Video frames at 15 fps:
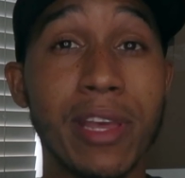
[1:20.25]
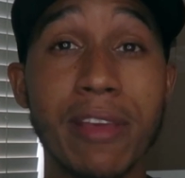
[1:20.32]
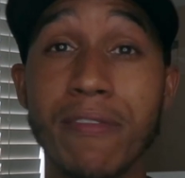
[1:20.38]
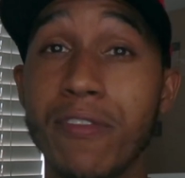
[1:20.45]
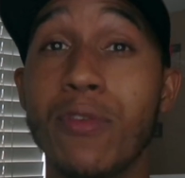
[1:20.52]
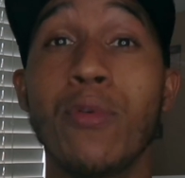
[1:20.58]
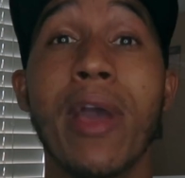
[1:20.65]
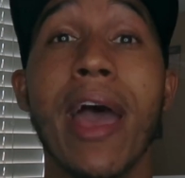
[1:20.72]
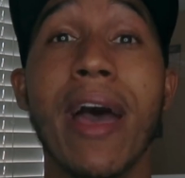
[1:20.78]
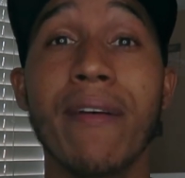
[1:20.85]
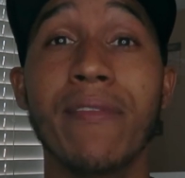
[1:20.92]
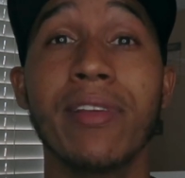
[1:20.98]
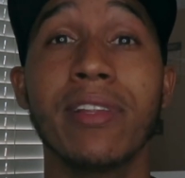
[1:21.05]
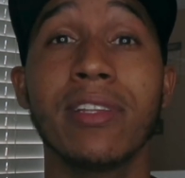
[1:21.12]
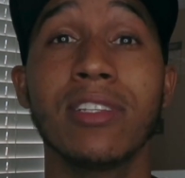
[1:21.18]
if you
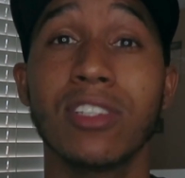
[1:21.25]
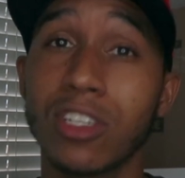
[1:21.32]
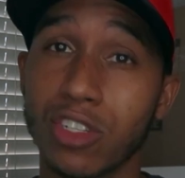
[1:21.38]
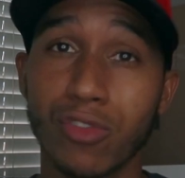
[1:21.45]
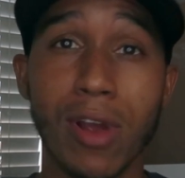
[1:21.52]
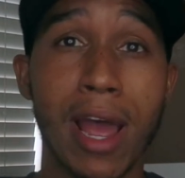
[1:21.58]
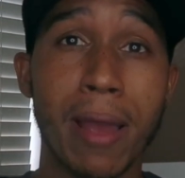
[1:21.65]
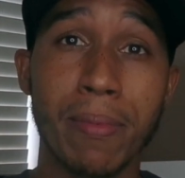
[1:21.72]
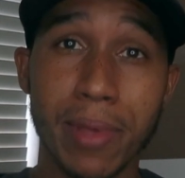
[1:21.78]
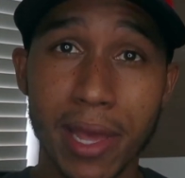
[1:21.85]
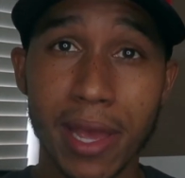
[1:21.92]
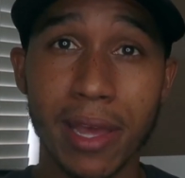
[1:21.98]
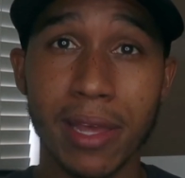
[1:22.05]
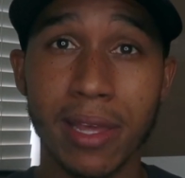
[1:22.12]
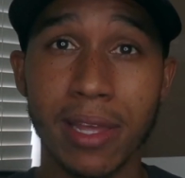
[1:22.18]
haven't subscribed
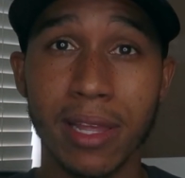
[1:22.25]
yet,